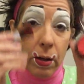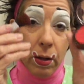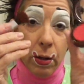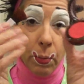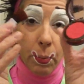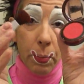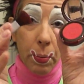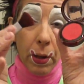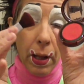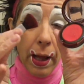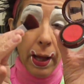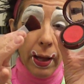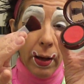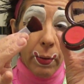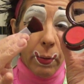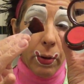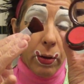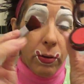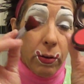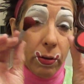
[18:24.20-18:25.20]
You apply it
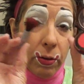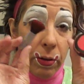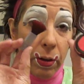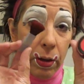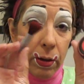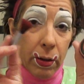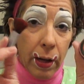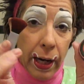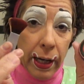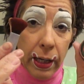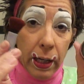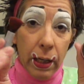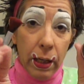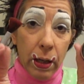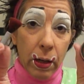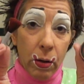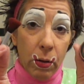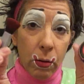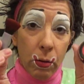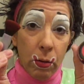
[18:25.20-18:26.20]
with just a tiny
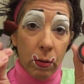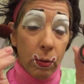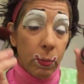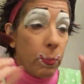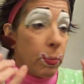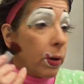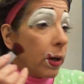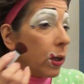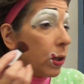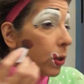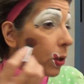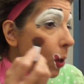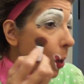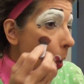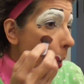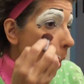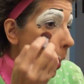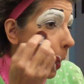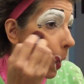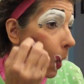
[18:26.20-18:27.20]
little brush.
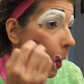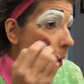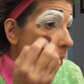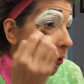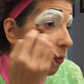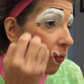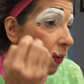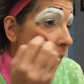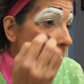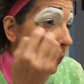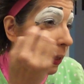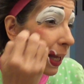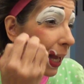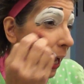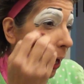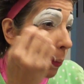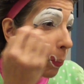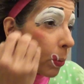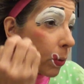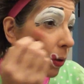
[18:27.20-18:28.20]
Find the
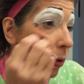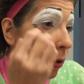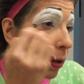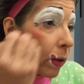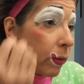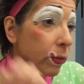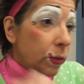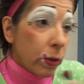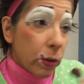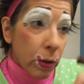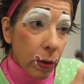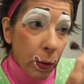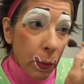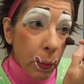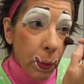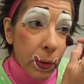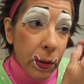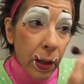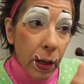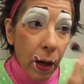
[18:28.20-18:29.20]
apple of your,
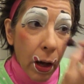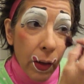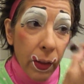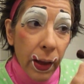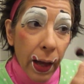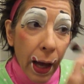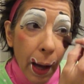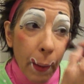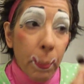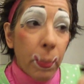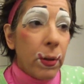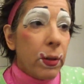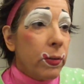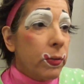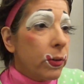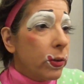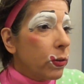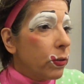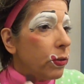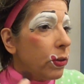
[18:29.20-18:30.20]
what they call the apple of
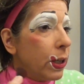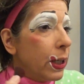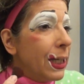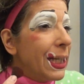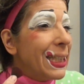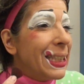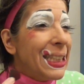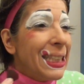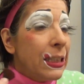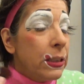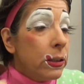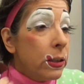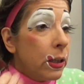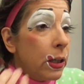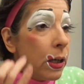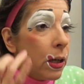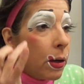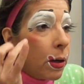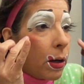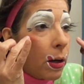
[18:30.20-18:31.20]
your cheek.
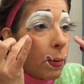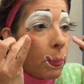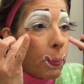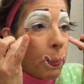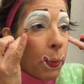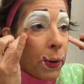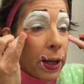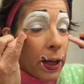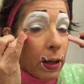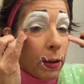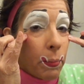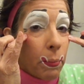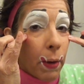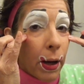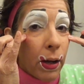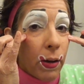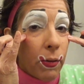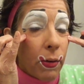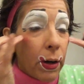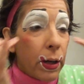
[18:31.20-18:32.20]
Boing!
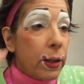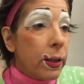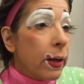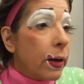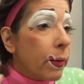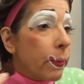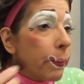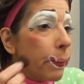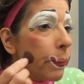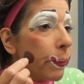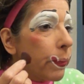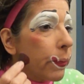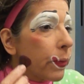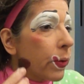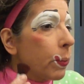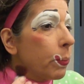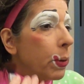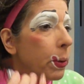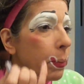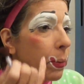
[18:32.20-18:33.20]
Mine's right there.
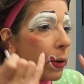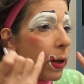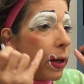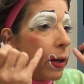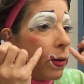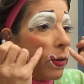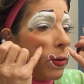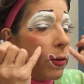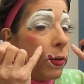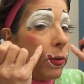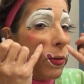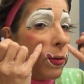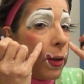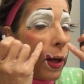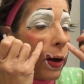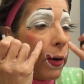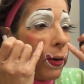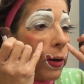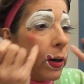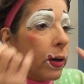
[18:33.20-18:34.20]
Some people, it's
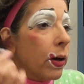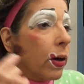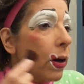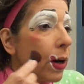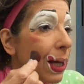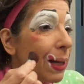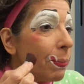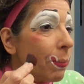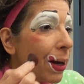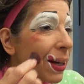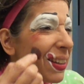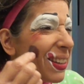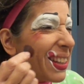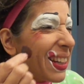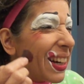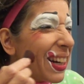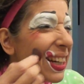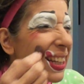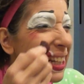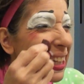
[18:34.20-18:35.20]
down here. Mine's
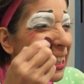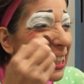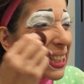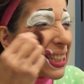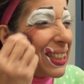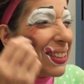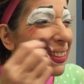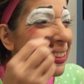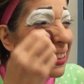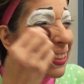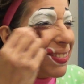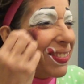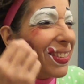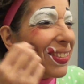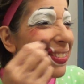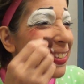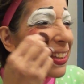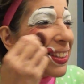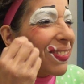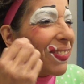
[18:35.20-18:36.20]
there. And then I'll do a little bit
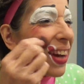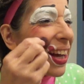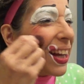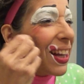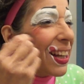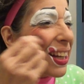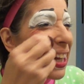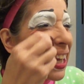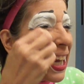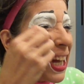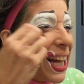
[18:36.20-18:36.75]
of a smile